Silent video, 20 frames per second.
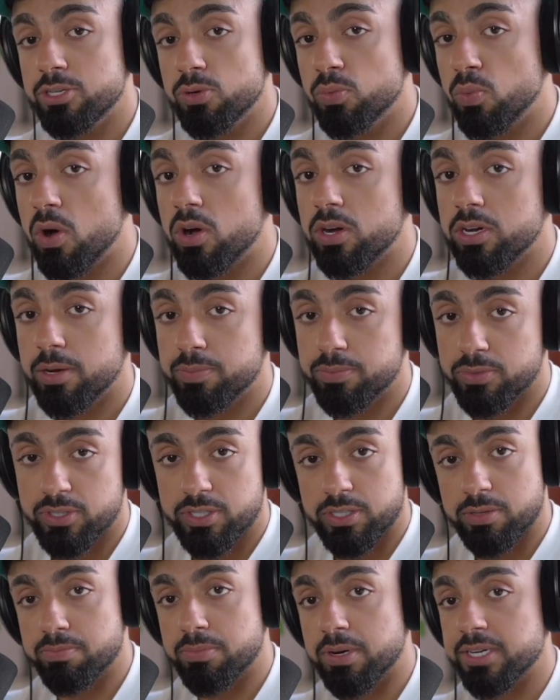you walk up to
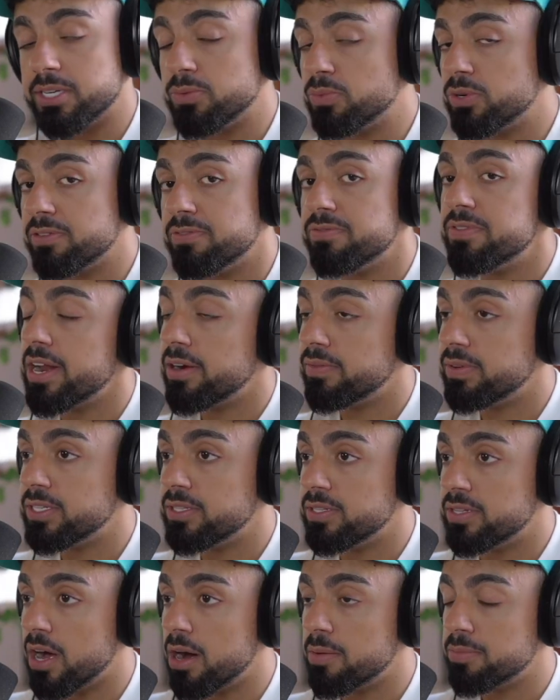somebody with a very
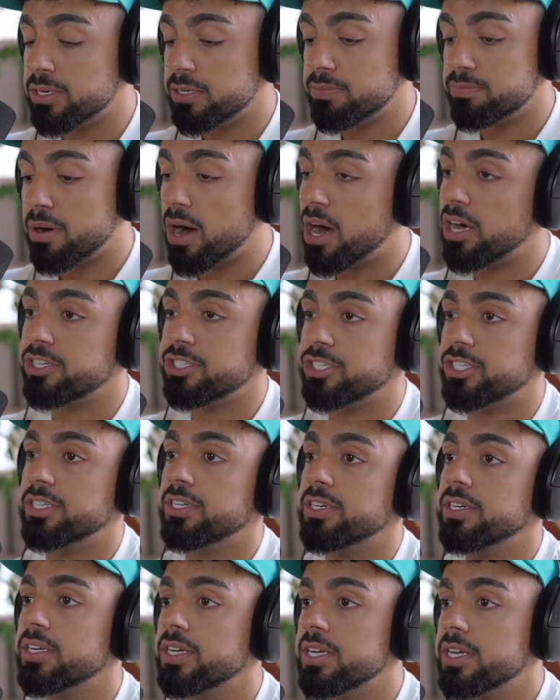dominant
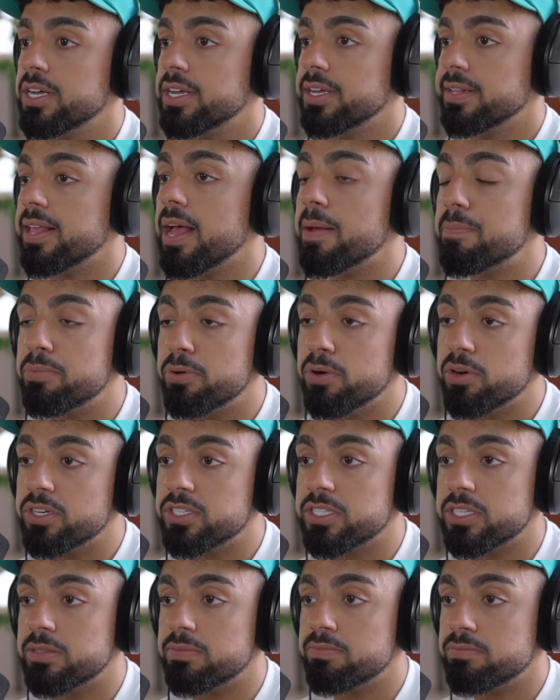posture, that
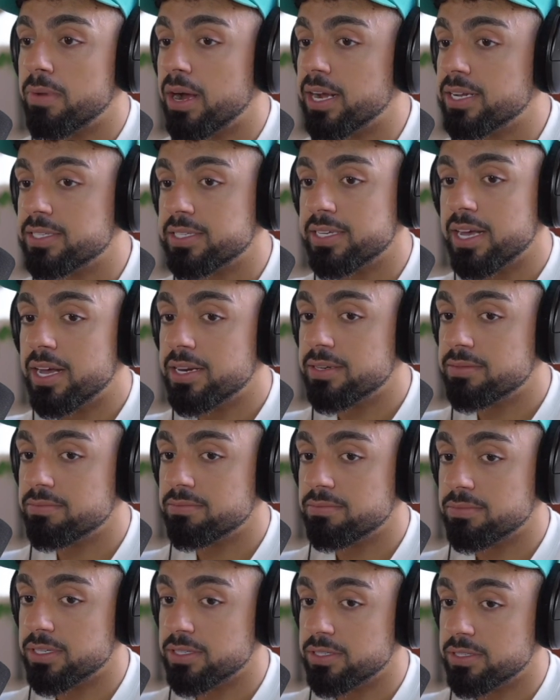person might get
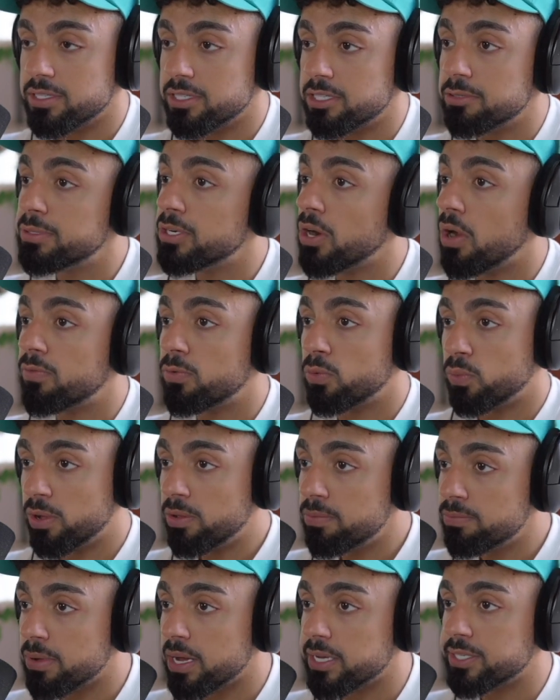a little bit
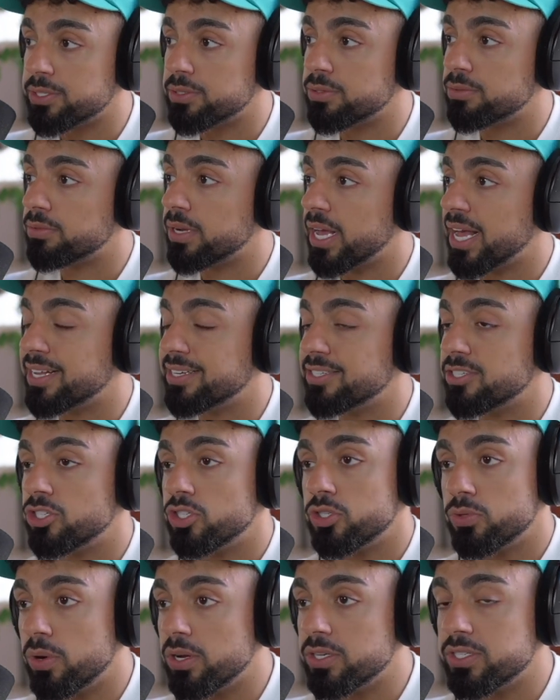overwhelmed by you, and
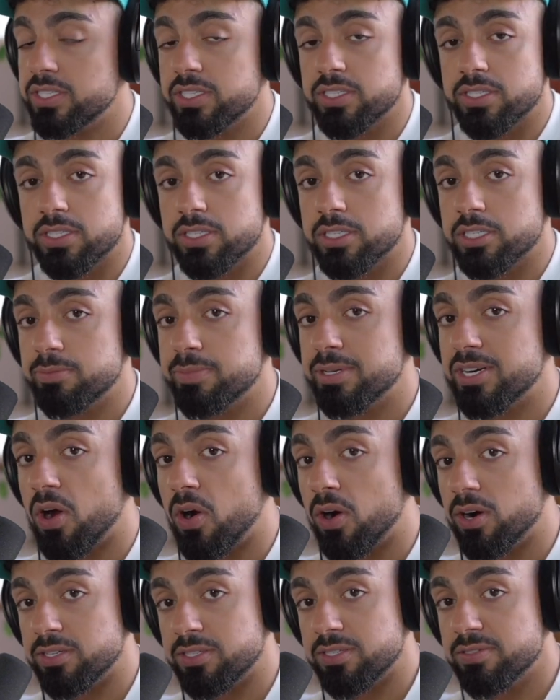trust is a little bit
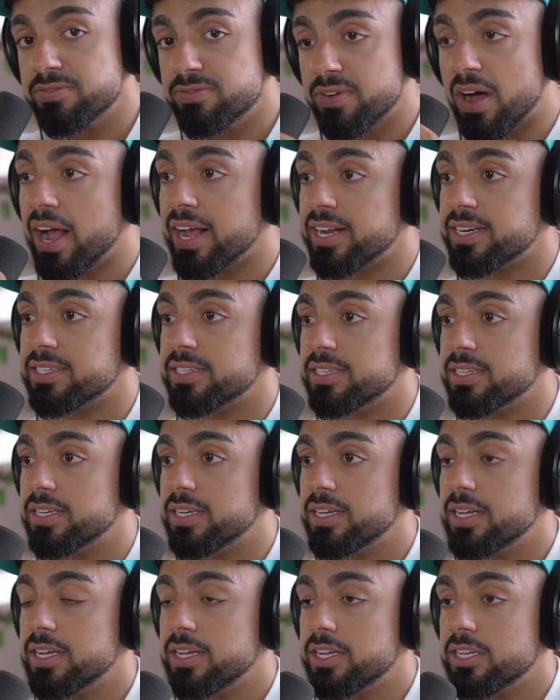hard to find,
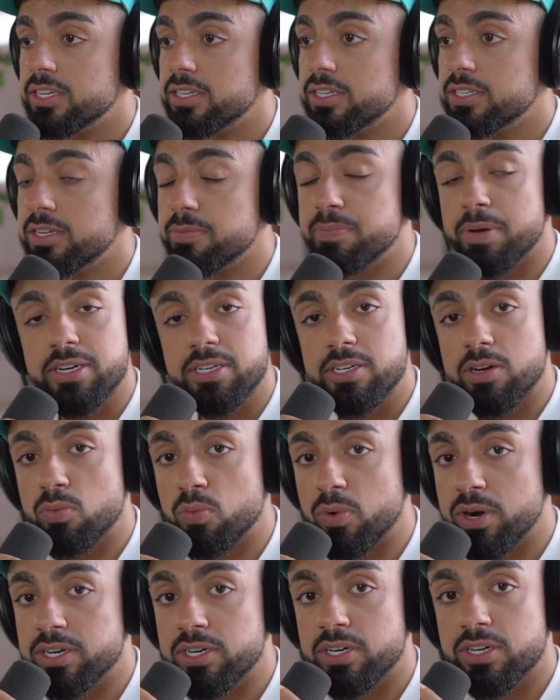depending on
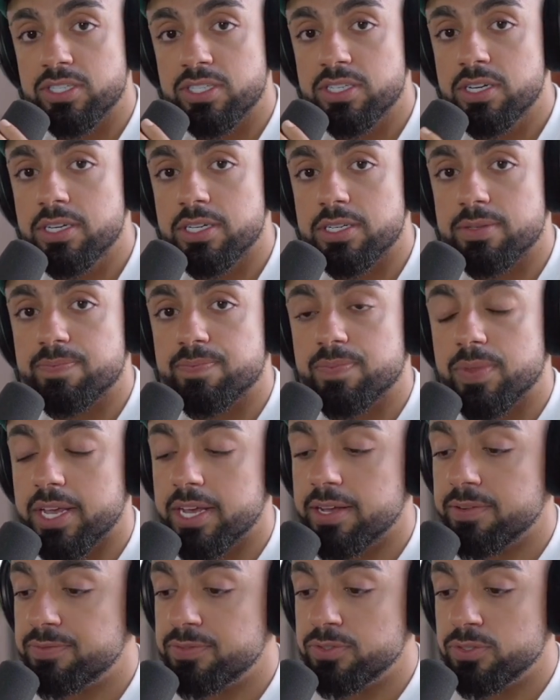where you're selling.
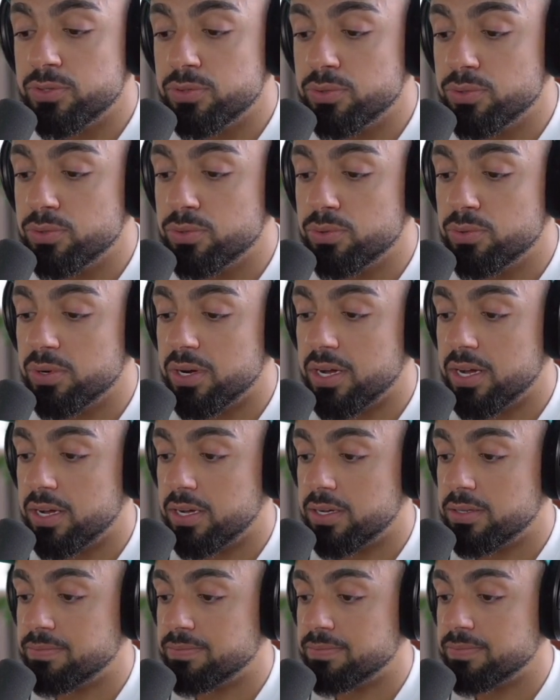If you
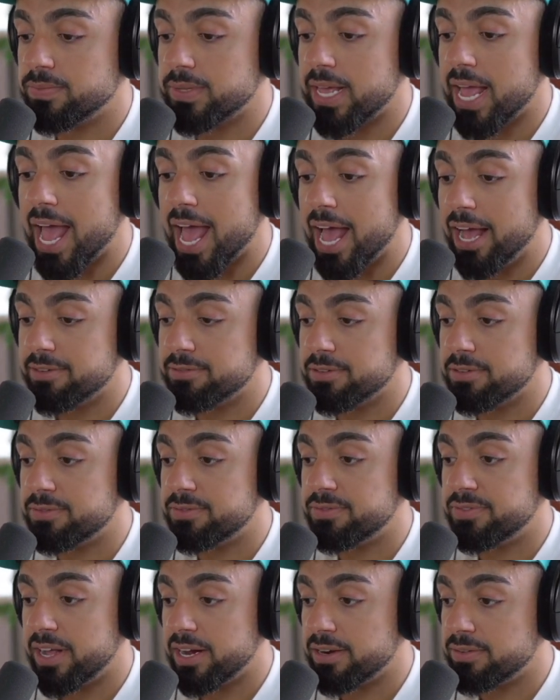have a
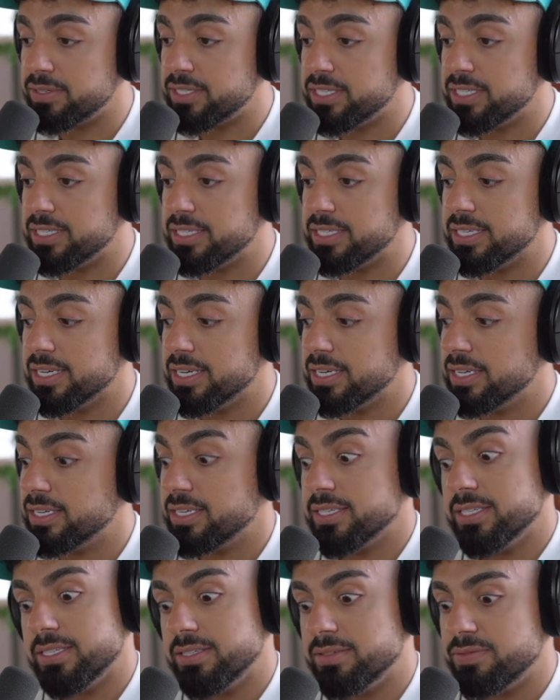very
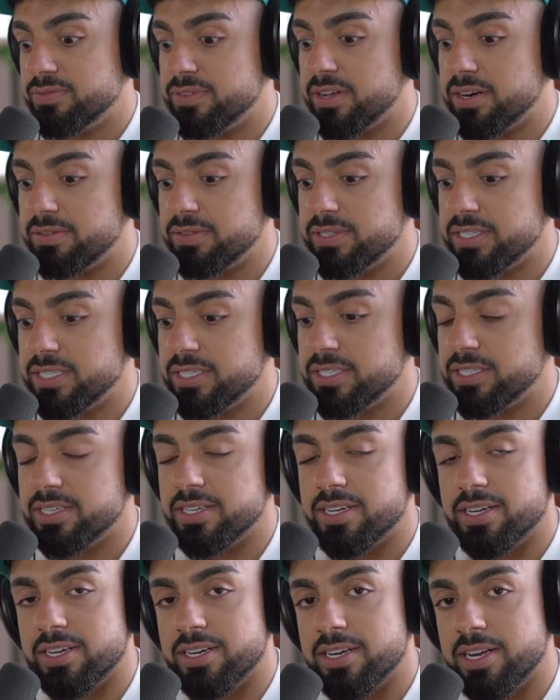
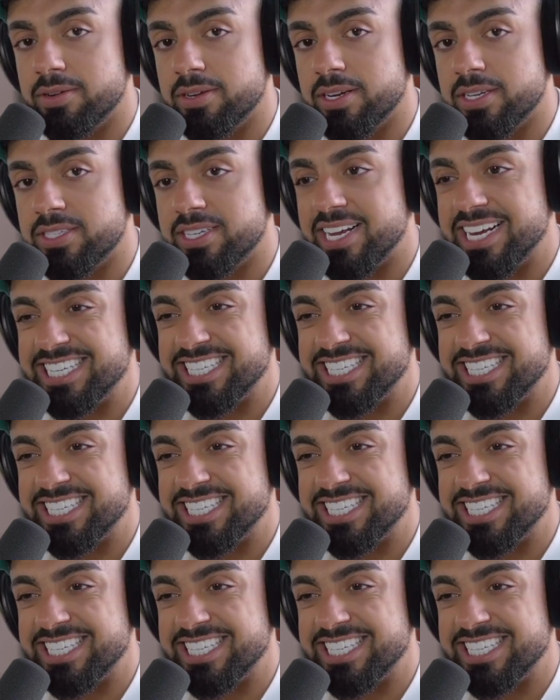let's say